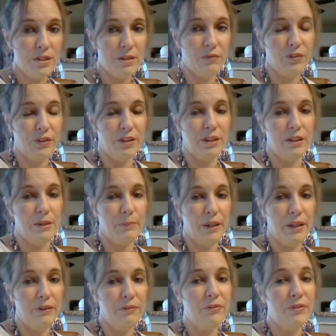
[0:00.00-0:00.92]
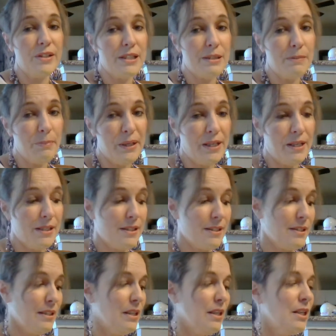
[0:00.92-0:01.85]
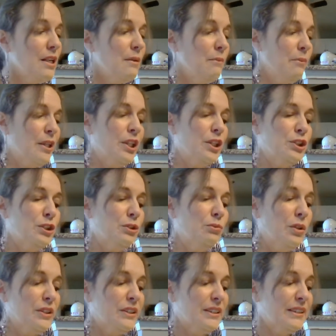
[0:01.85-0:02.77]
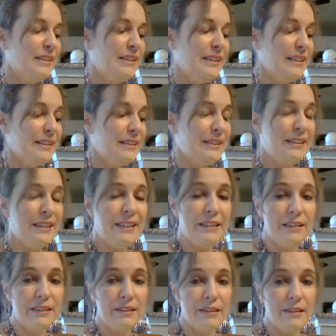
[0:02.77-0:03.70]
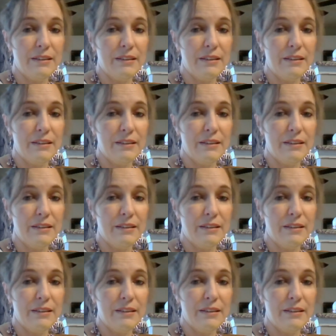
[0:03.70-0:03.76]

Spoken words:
to fill up every space because you want the 6 to be